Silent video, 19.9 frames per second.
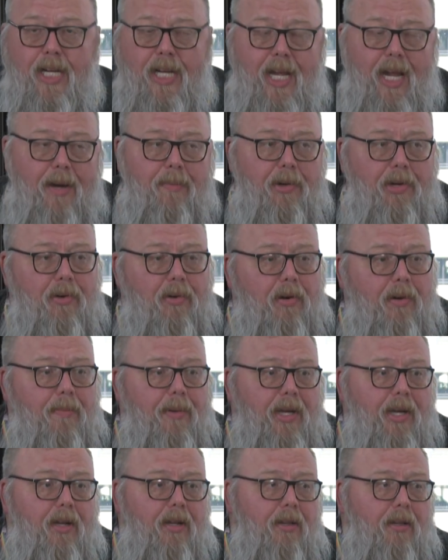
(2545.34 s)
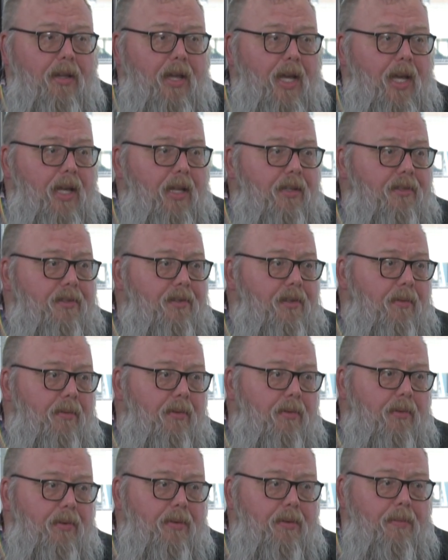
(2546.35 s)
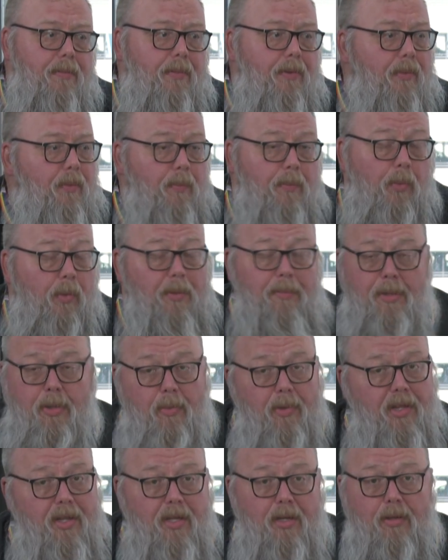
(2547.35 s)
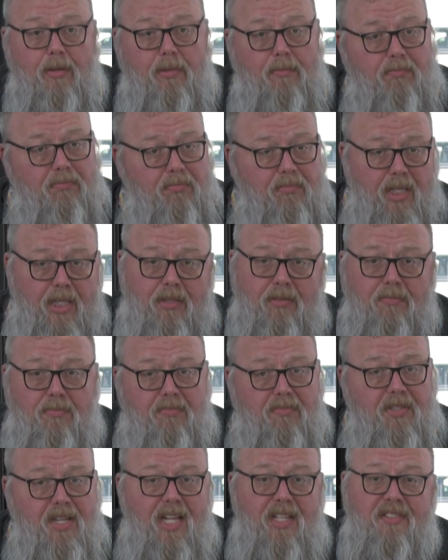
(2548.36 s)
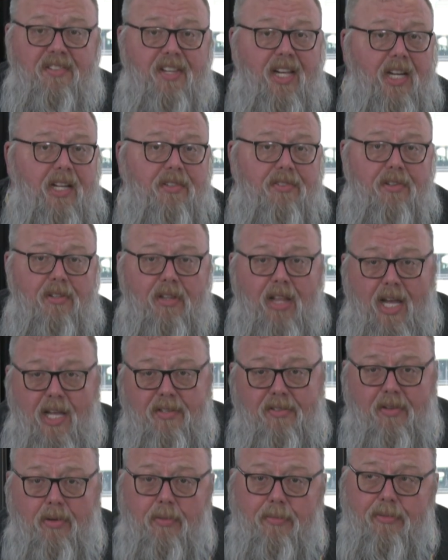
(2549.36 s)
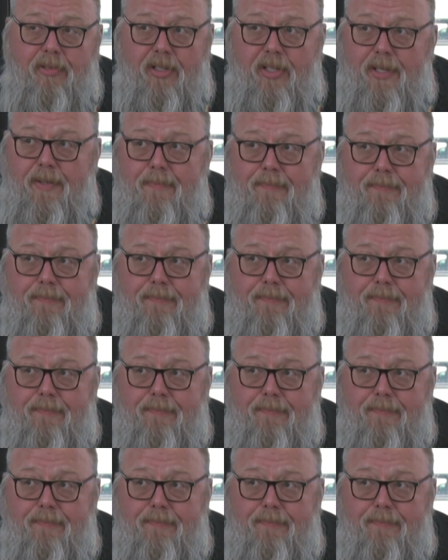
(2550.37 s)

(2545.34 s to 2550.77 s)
camera doorbell, and someone will be with you in 10 seconds or less, hopefully.